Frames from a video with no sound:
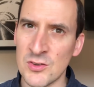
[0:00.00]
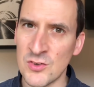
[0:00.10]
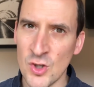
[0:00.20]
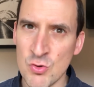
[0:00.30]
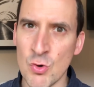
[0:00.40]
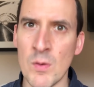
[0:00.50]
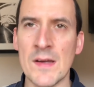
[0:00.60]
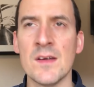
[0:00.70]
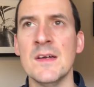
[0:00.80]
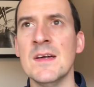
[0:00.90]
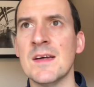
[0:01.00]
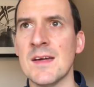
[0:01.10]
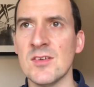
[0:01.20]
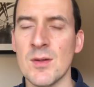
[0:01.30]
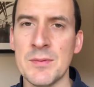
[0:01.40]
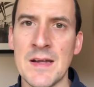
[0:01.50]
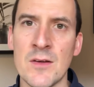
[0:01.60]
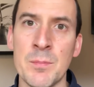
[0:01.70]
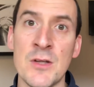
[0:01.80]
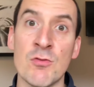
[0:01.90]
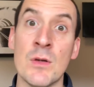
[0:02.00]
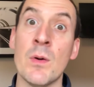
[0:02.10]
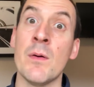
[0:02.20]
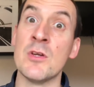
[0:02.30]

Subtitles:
So quick, gets up and down the pitch really well.